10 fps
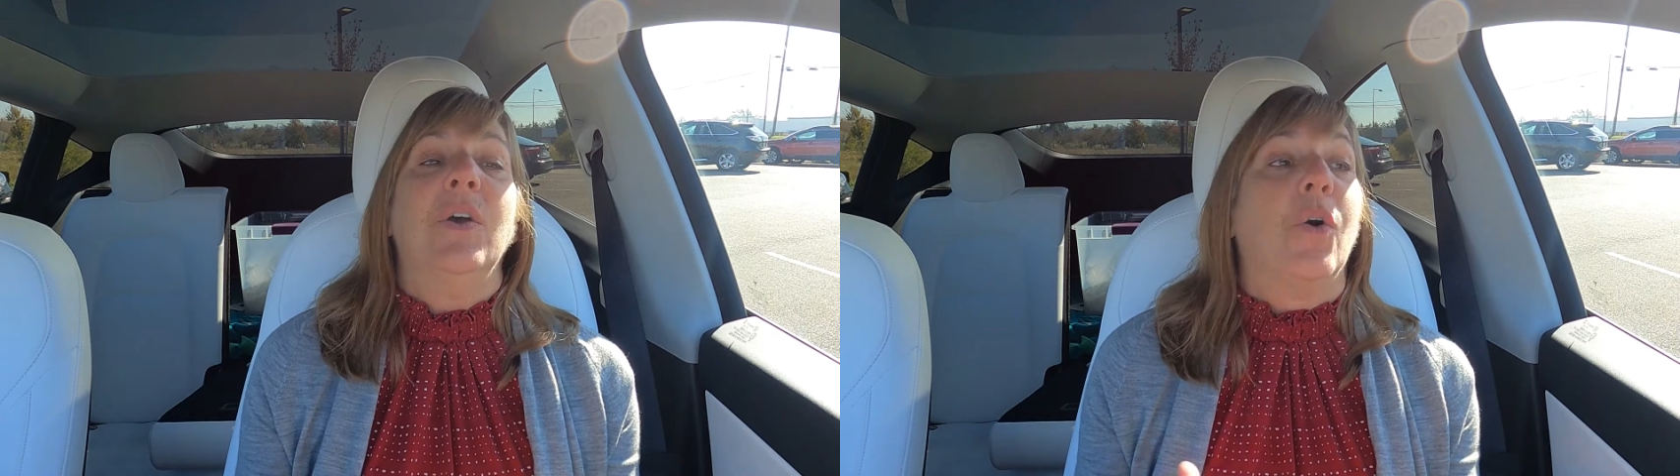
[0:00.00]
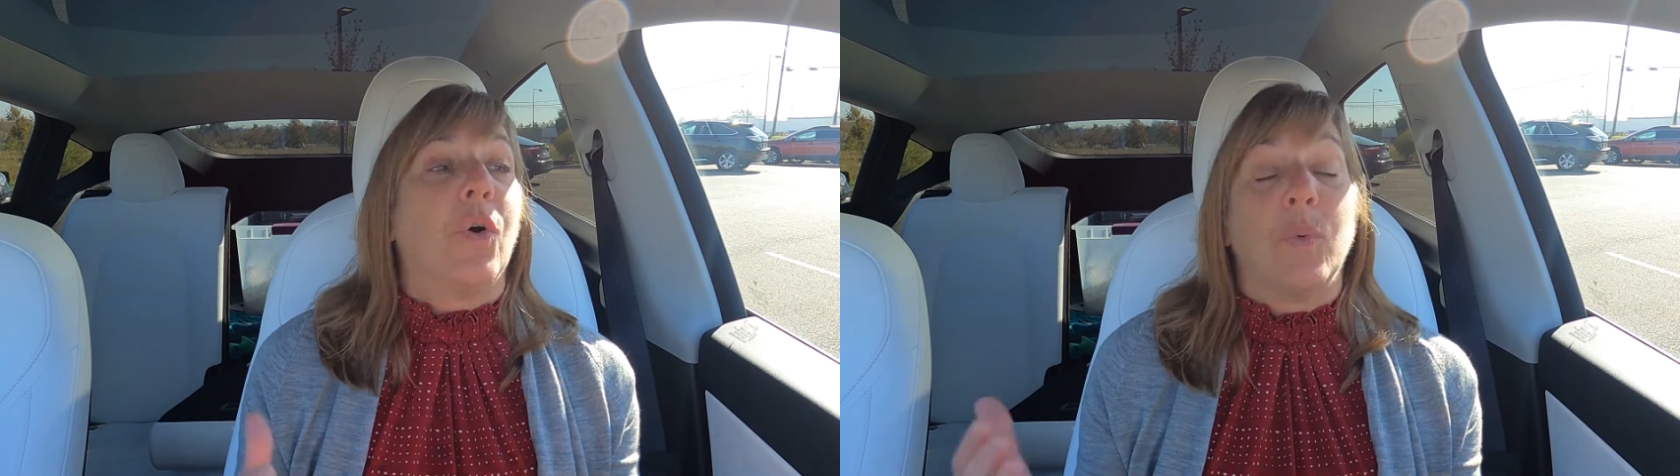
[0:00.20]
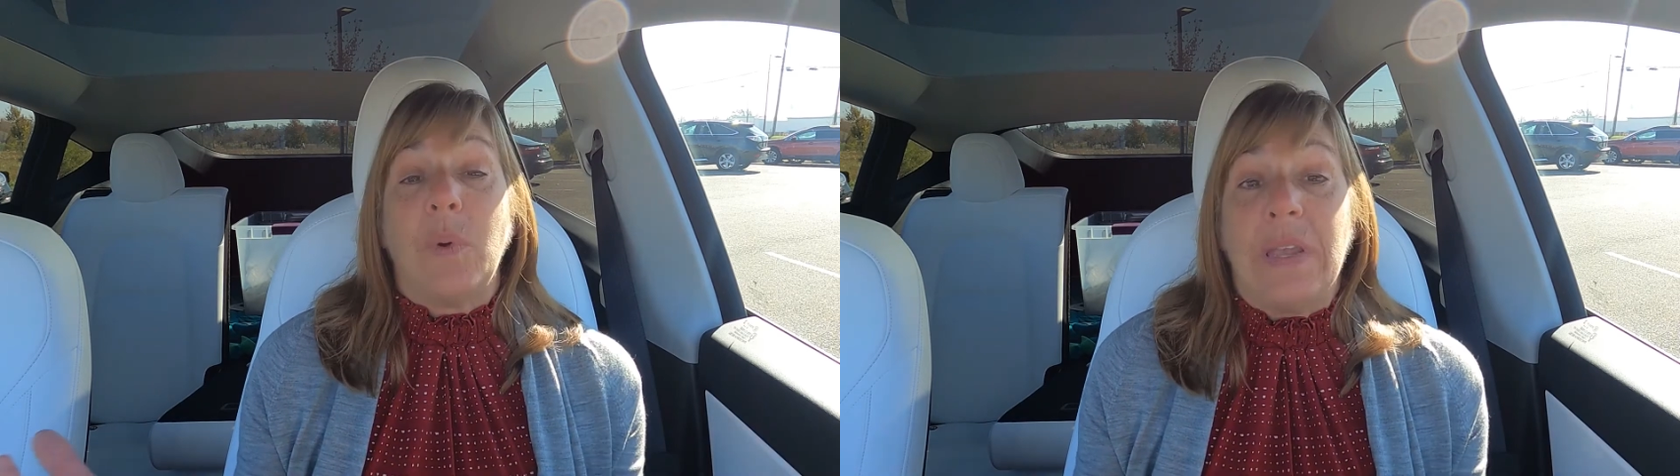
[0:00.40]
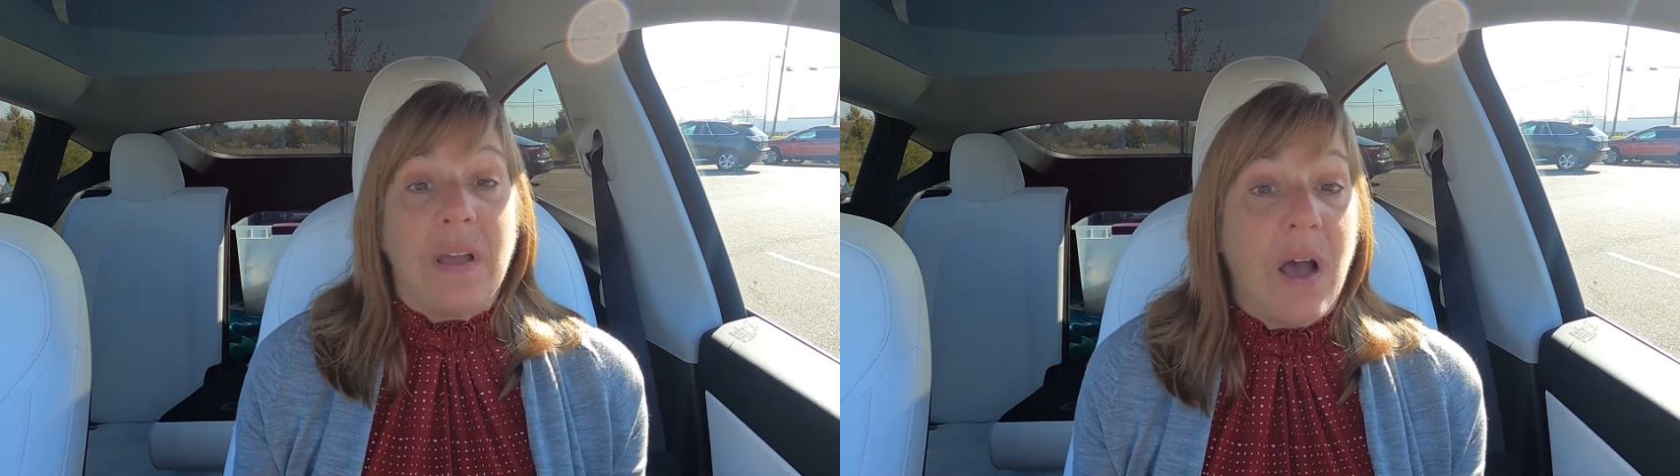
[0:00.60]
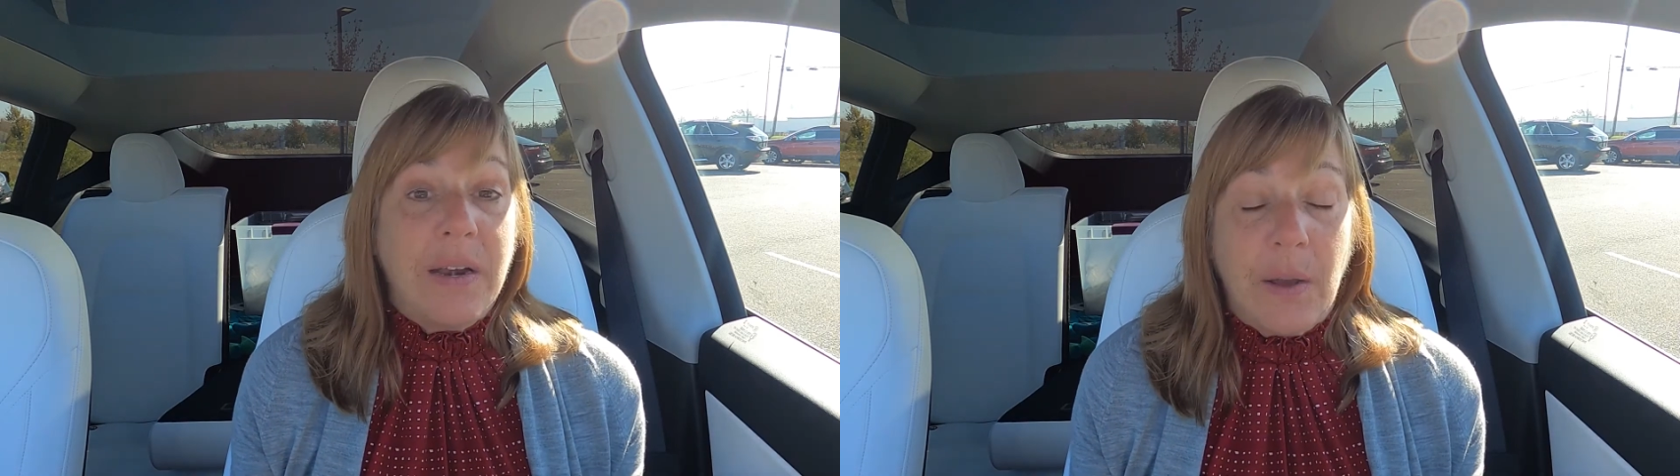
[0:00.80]
or we
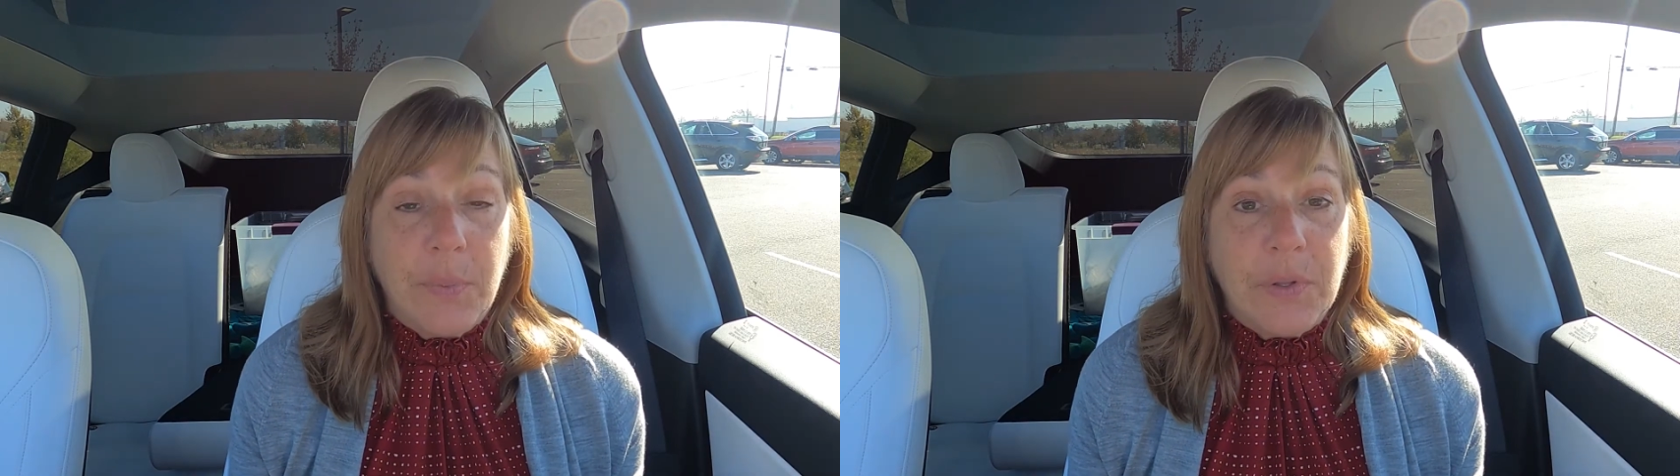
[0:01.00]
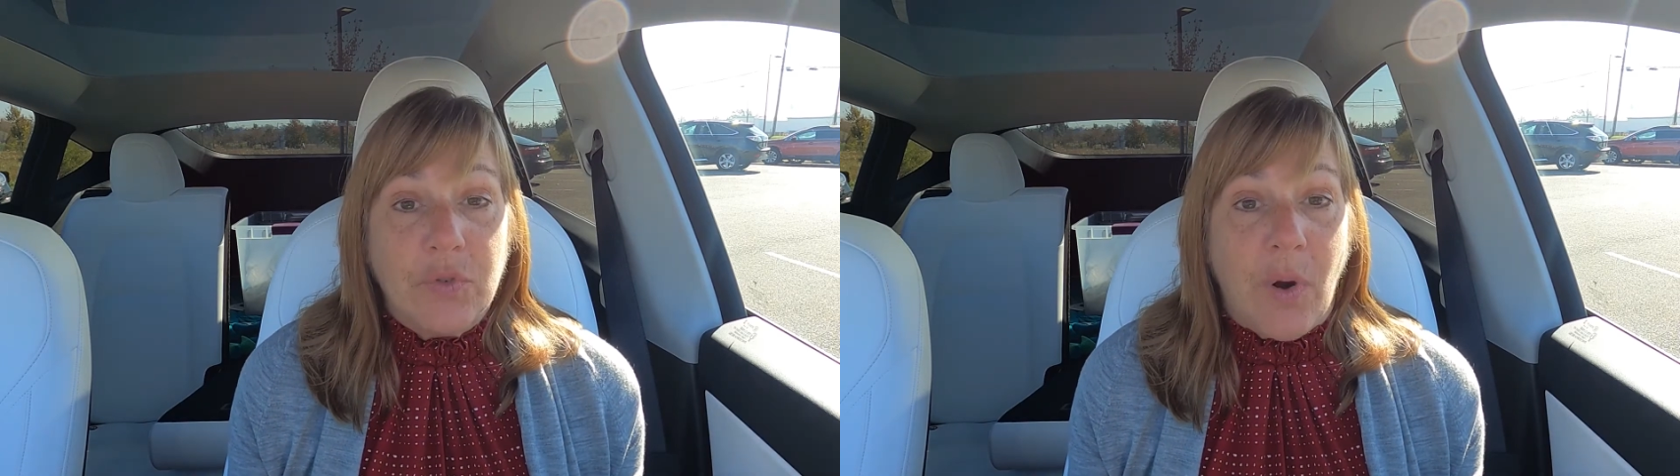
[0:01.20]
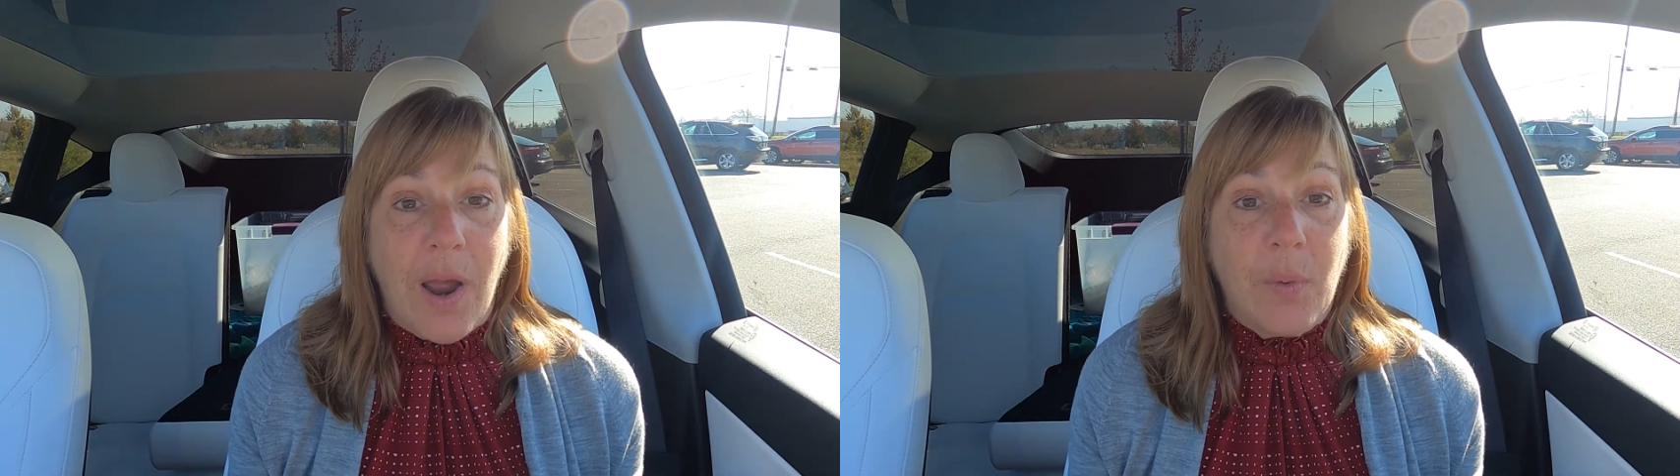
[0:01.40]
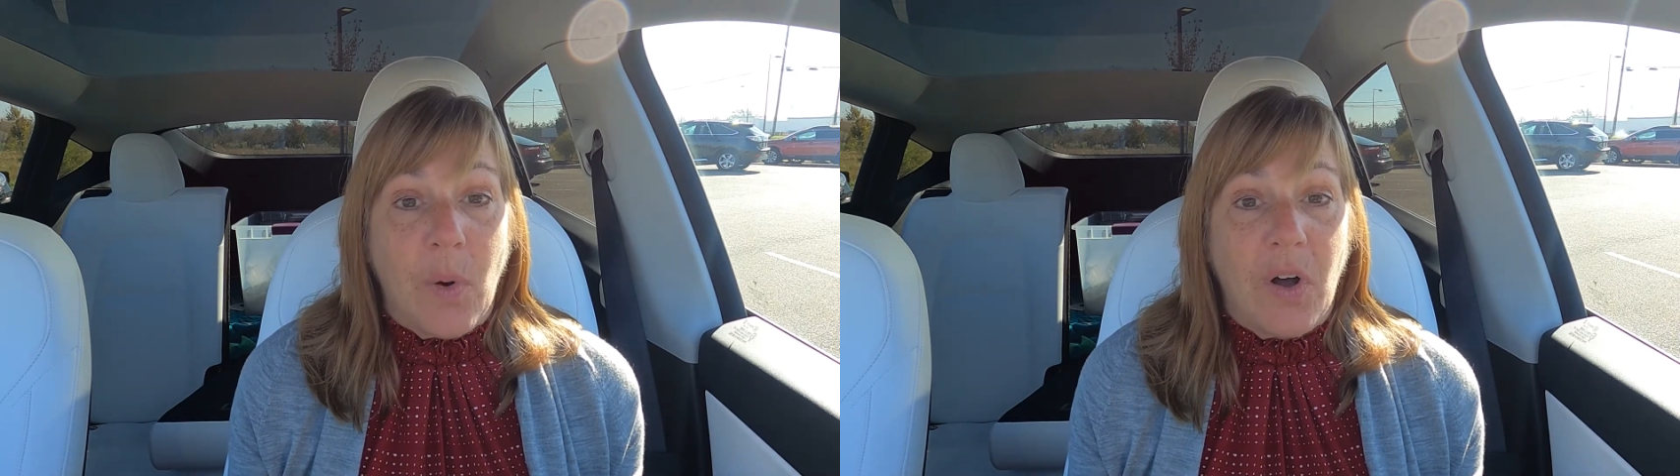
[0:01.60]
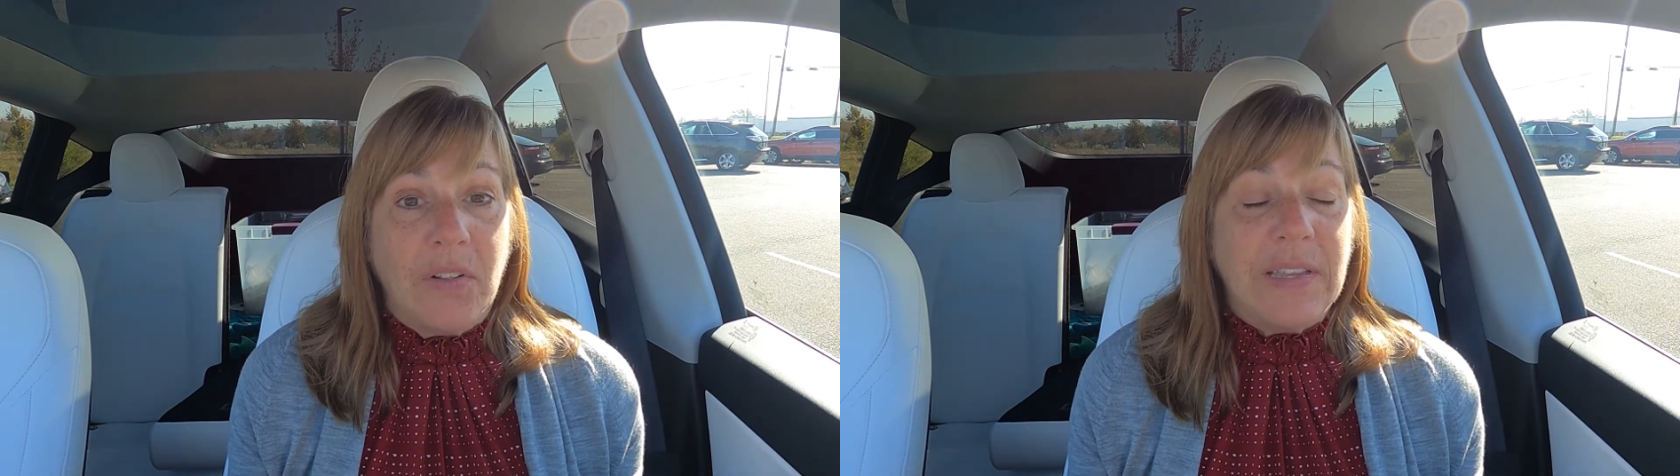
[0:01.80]
cut out the
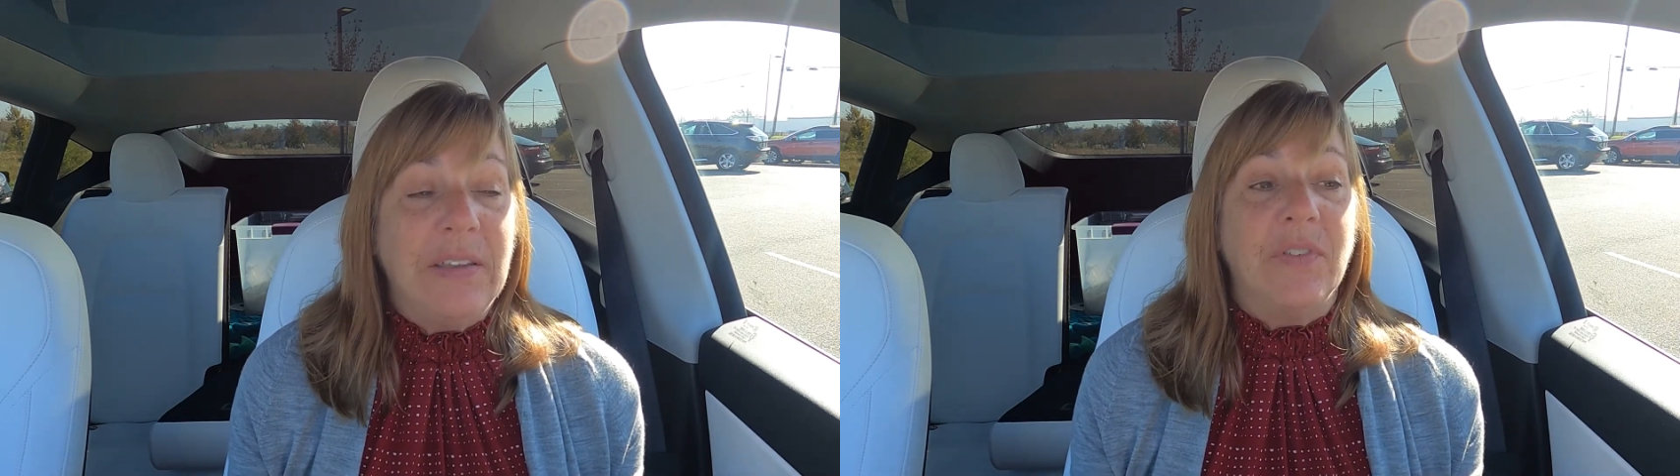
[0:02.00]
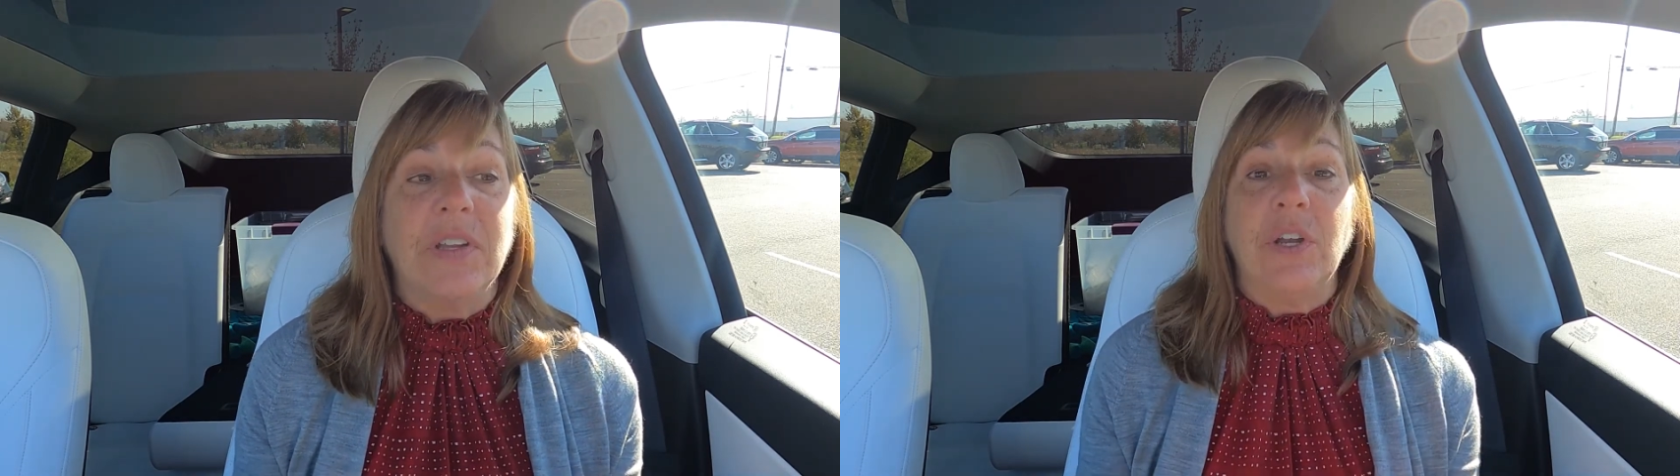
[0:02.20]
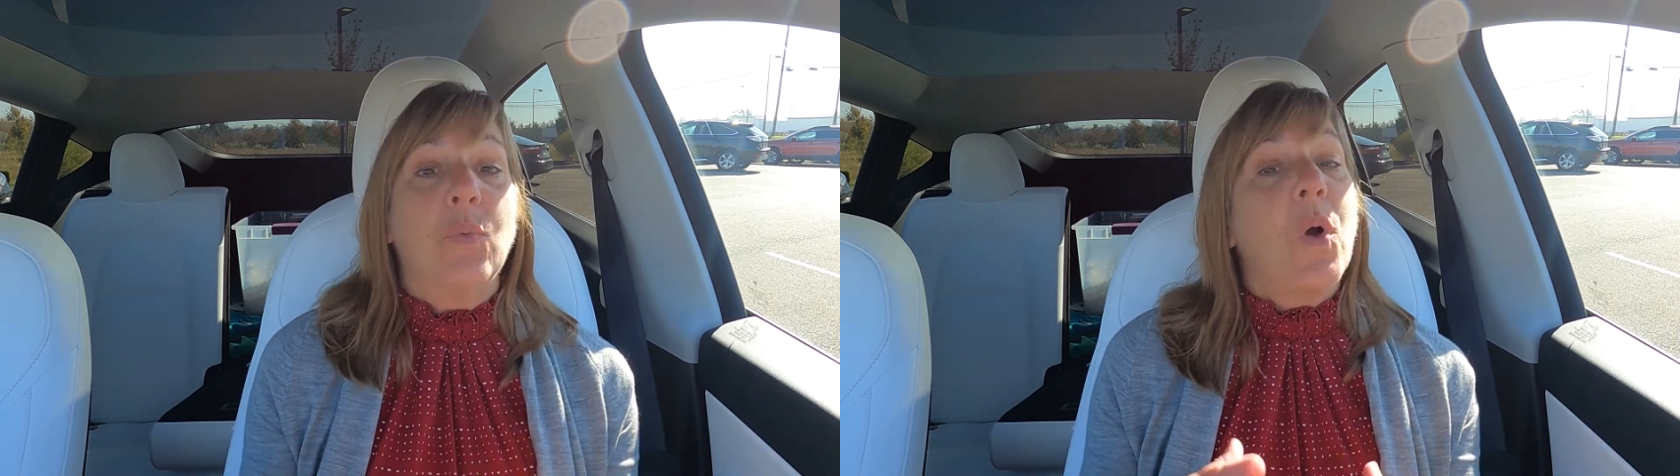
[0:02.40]
drywall even.